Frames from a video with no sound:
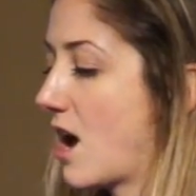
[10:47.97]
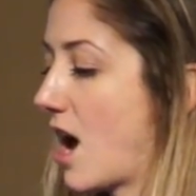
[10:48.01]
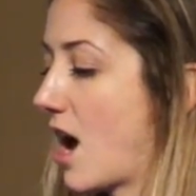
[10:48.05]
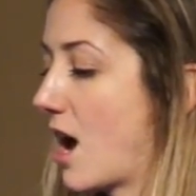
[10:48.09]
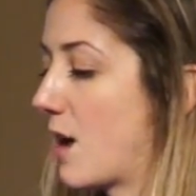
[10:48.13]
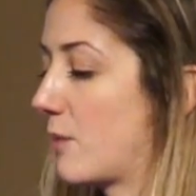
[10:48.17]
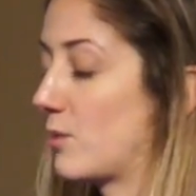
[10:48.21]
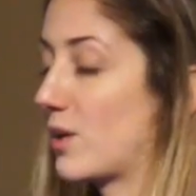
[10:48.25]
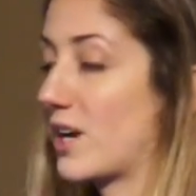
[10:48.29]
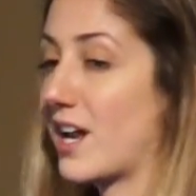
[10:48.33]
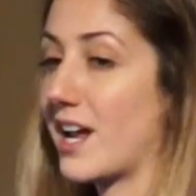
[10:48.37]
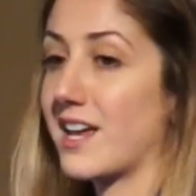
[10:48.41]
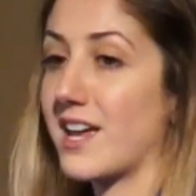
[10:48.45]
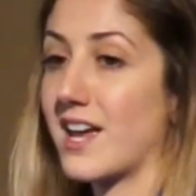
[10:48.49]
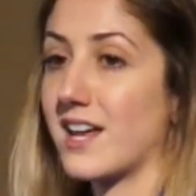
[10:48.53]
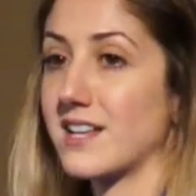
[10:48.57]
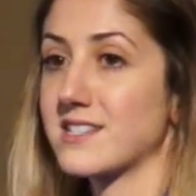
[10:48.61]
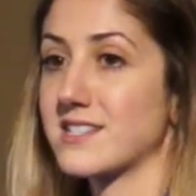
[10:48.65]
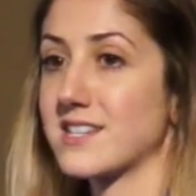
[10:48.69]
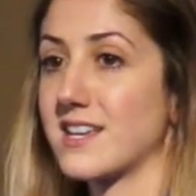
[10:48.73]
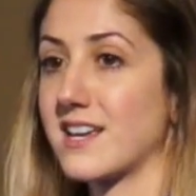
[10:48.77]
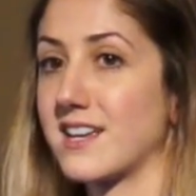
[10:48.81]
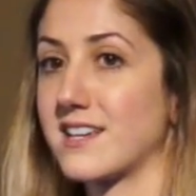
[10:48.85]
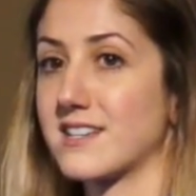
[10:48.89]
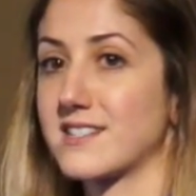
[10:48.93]
Um, what I can
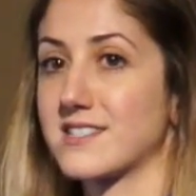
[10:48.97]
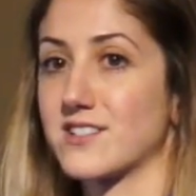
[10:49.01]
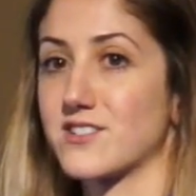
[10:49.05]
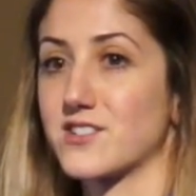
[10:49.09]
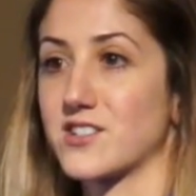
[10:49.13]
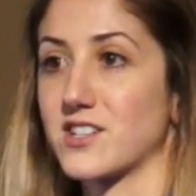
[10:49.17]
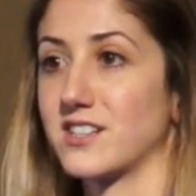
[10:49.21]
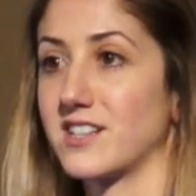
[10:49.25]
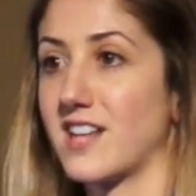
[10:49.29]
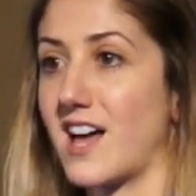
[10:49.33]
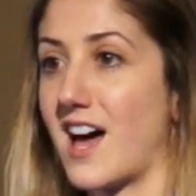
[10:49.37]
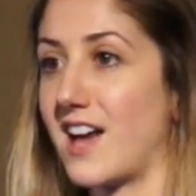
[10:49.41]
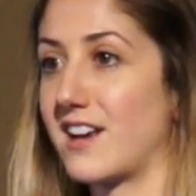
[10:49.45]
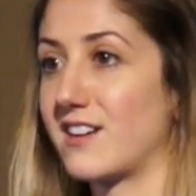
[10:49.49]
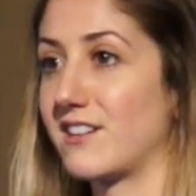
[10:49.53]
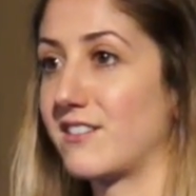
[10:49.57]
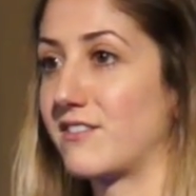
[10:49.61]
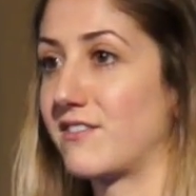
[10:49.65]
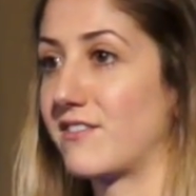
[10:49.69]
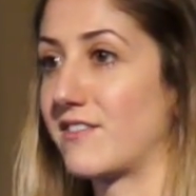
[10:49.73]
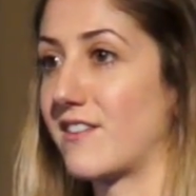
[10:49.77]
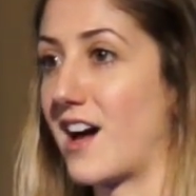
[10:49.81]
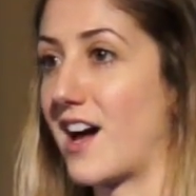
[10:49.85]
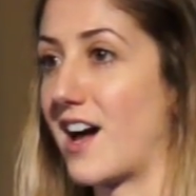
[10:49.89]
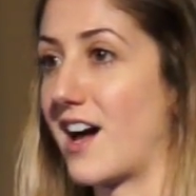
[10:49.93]
say is there's a lot of
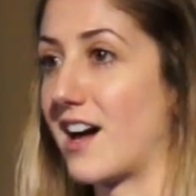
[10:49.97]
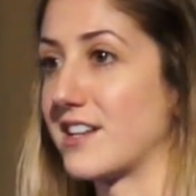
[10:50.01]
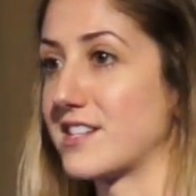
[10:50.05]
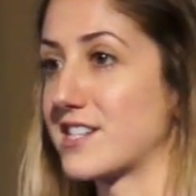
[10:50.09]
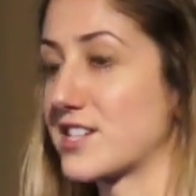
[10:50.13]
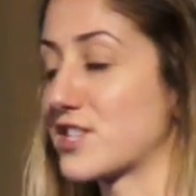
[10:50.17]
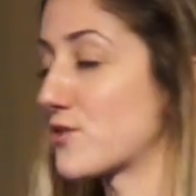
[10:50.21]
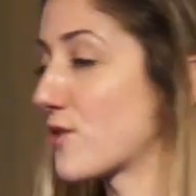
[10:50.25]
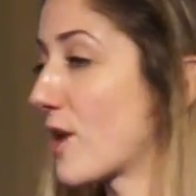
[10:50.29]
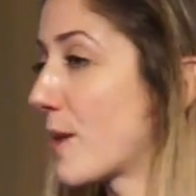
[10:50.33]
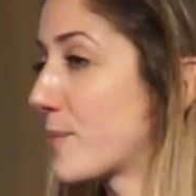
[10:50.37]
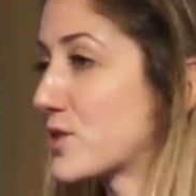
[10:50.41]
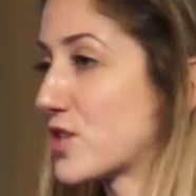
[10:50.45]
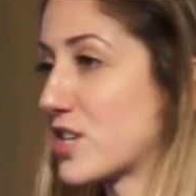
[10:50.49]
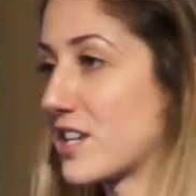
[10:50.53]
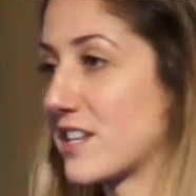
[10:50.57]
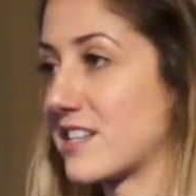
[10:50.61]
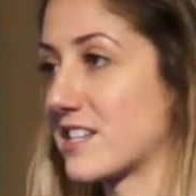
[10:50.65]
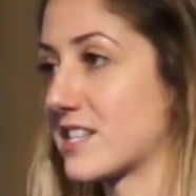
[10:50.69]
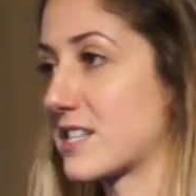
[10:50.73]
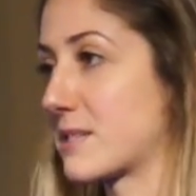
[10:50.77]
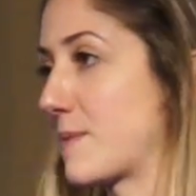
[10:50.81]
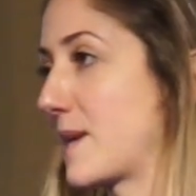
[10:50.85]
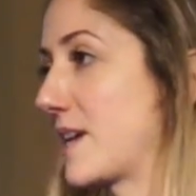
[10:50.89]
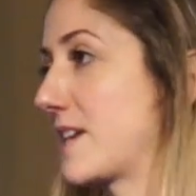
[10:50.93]
uh, disruption in
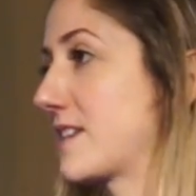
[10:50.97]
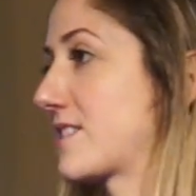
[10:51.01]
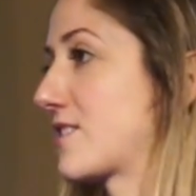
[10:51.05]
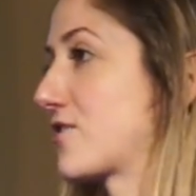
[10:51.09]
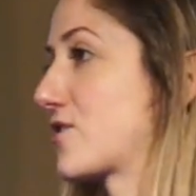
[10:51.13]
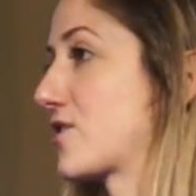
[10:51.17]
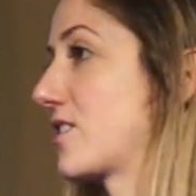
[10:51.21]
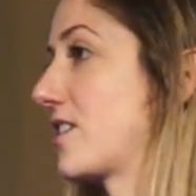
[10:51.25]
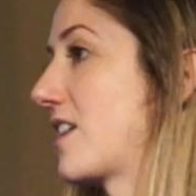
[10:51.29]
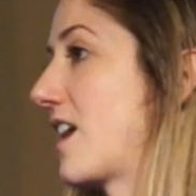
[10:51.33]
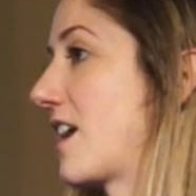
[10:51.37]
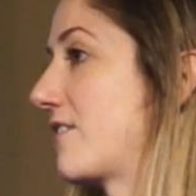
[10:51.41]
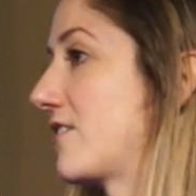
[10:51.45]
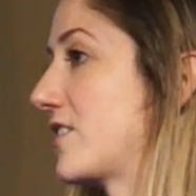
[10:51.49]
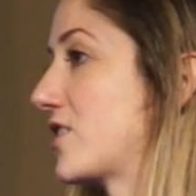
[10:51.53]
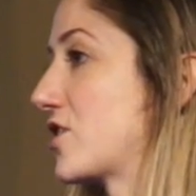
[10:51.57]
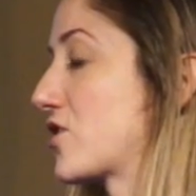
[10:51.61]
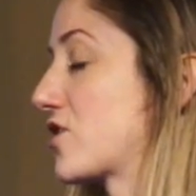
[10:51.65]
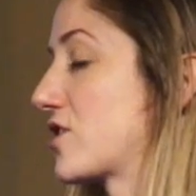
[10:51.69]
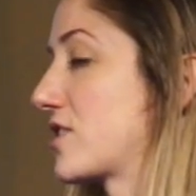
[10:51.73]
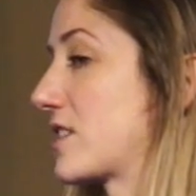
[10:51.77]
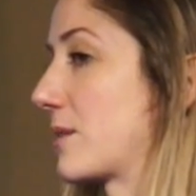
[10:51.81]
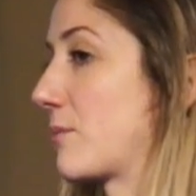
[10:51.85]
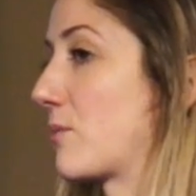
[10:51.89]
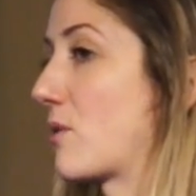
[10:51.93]
the space. There's a lot of
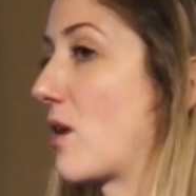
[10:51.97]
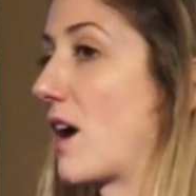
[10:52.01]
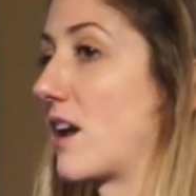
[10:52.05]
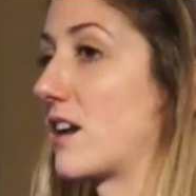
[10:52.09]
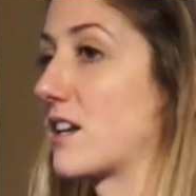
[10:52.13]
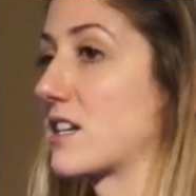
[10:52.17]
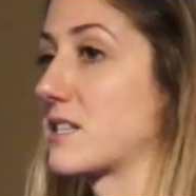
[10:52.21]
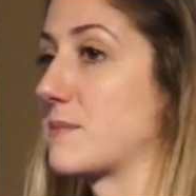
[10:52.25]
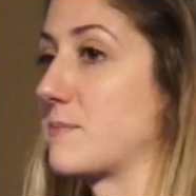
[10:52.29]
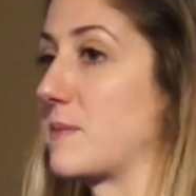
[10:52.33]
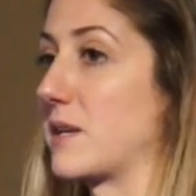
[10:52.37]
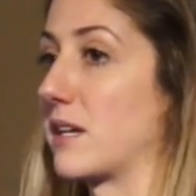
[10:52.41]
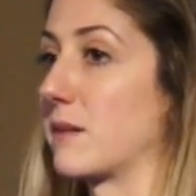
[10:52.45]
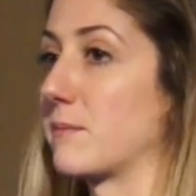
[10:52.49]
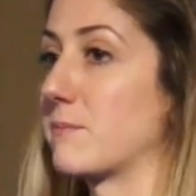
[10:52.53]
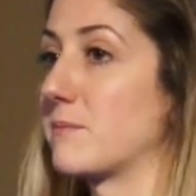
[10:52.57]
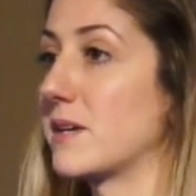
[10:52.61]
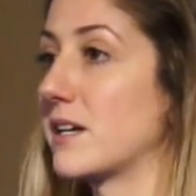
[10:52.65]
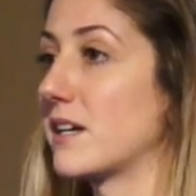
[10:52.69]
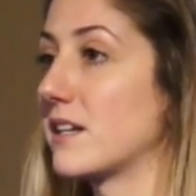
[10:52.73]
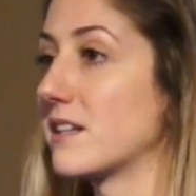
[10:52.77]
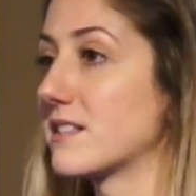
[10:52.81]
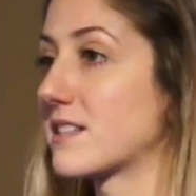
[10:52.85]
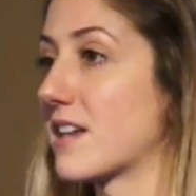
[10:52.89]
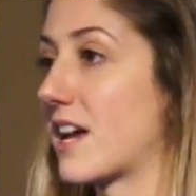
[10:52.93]
interesting products being
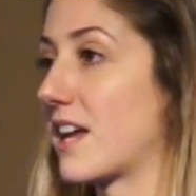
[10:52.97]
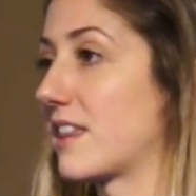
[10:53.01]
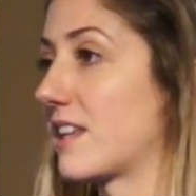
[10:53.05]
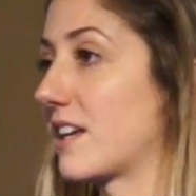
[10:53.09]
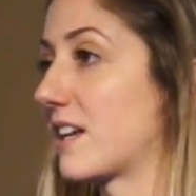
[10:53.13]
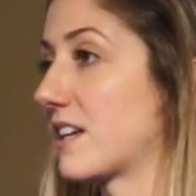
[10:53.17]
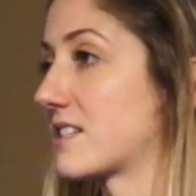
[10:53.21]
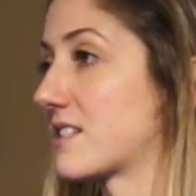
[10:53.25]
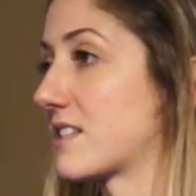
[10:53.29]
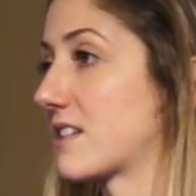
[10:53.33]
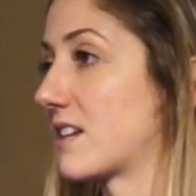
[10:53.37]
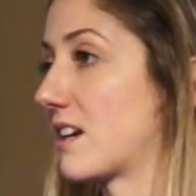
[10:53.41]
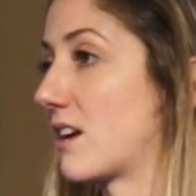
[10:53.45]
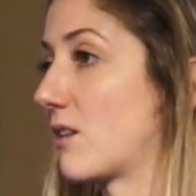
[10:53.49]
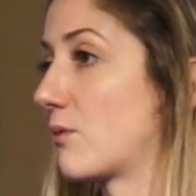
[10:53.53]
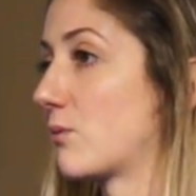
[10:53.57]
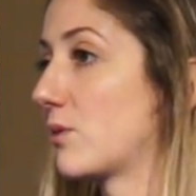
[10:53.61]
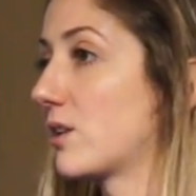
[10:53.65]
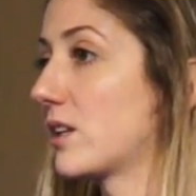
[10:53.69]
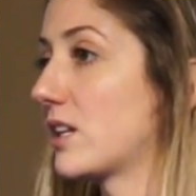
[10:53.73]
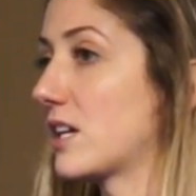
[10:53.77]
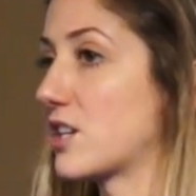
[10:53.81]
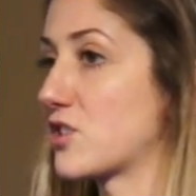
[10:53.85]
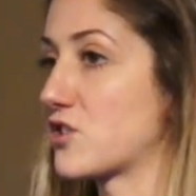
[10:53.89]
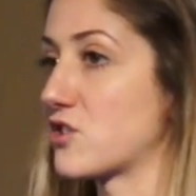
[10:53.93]
built. I think it's a, a
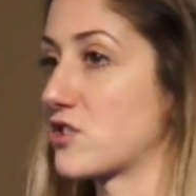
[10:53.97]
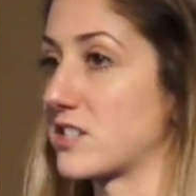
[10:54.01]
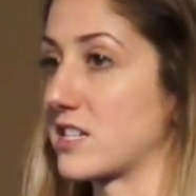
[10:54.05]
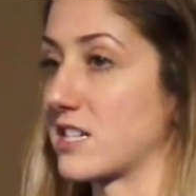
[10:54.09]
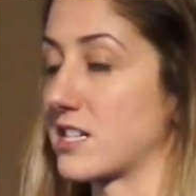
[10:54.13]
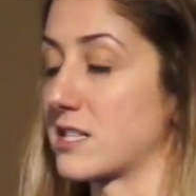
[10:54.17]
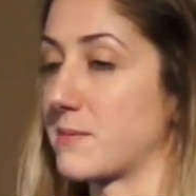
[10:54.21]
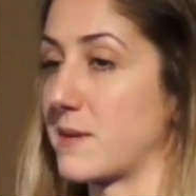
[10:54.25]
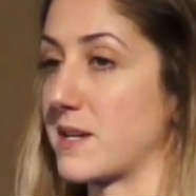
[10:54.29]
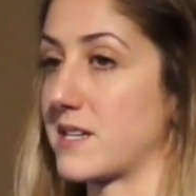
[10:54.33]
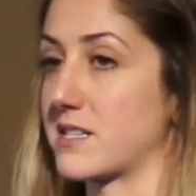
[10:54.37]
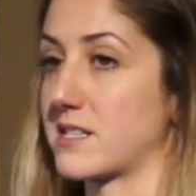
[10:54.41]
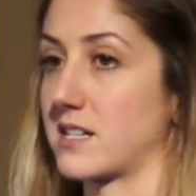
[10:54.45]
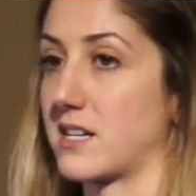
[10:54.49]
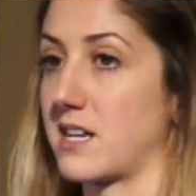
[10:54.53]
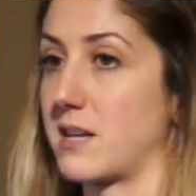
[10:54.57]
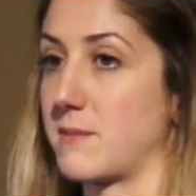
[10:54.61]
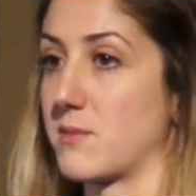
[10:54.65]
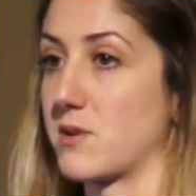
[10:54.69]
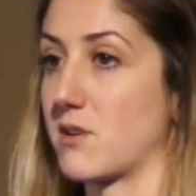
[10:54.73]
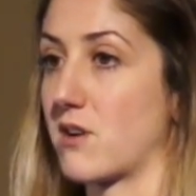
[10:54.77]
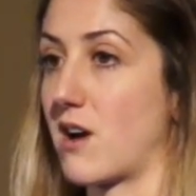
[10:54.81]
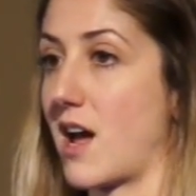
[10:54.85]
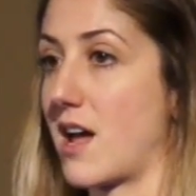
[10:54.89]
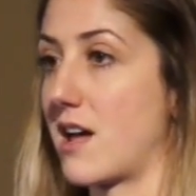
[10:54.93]
really interesting space to
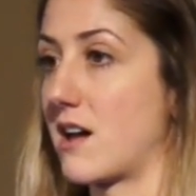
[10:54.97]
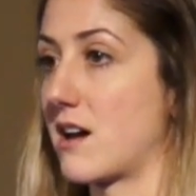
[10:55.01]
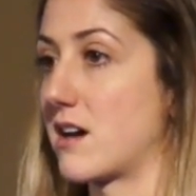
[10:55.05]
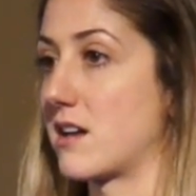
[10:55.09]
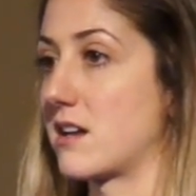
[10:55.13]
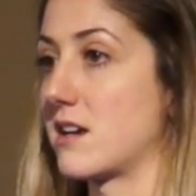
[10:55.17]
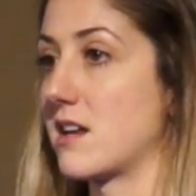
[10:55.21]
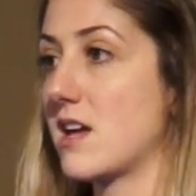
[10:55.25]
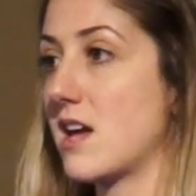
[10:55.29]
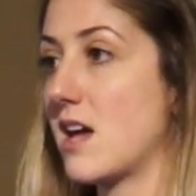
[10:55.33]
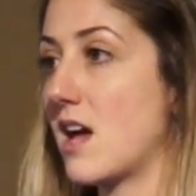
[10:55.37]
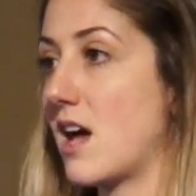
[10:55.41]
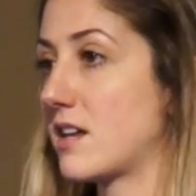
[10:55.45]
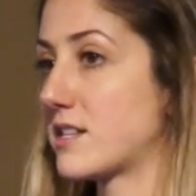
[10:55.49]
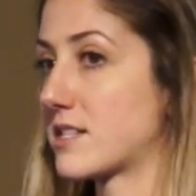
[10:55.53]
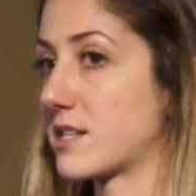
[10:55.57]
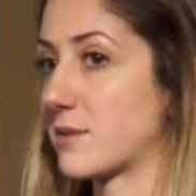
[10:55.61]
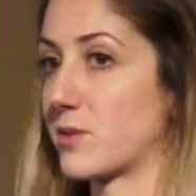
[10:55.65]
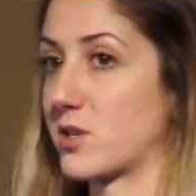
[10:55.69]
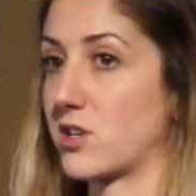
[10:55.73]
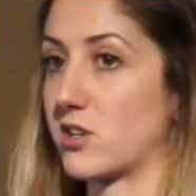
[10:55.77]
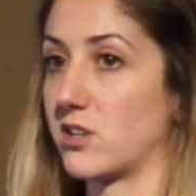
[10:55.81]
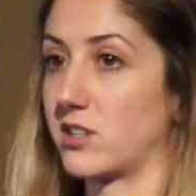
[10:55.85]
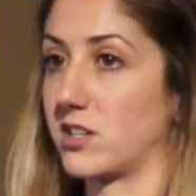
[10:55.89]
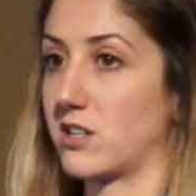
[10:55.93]
keep your eye on.
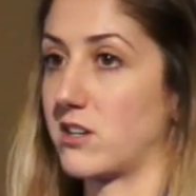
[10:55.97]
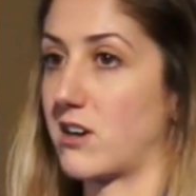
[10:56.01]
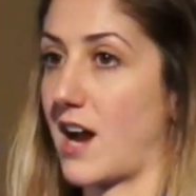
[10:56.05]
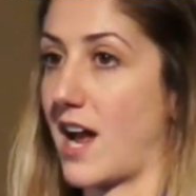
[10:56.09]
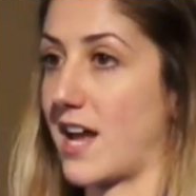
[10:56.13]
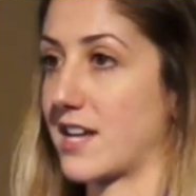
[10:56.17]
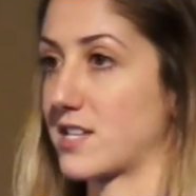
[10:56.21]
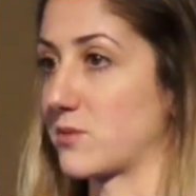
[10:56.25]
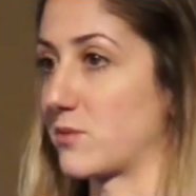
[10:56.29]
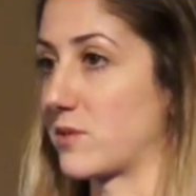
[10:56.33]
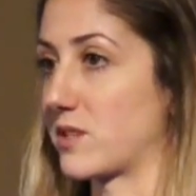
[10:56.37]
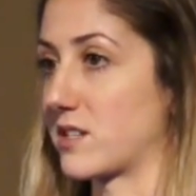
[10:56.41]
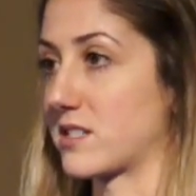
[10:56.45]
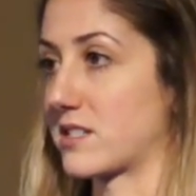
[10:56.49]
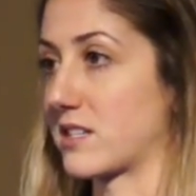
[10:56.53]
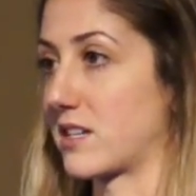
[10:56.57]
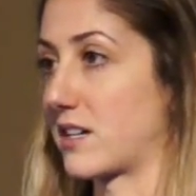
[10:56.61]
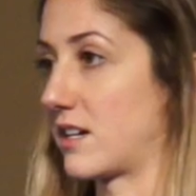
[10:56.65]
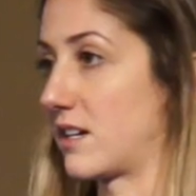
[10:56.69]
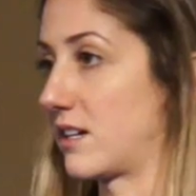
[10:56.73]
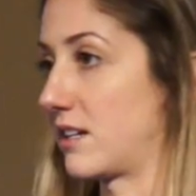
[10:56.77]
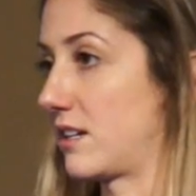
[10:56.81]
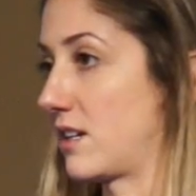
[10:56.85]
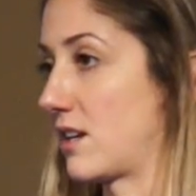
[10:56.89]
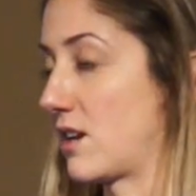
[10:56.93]
Someone earlier asked, what is
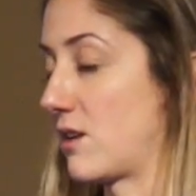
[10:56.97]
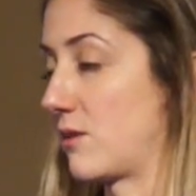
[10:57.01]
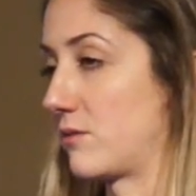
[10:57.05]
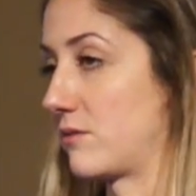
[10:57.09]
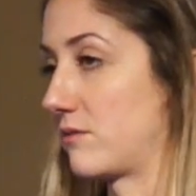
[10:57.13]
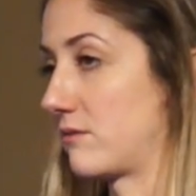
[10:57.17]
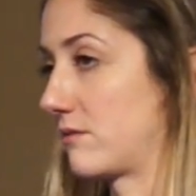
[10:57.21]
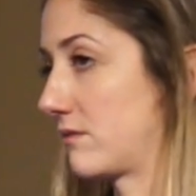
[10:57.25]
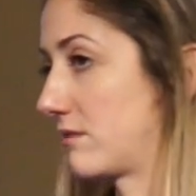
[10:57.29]
a, you know,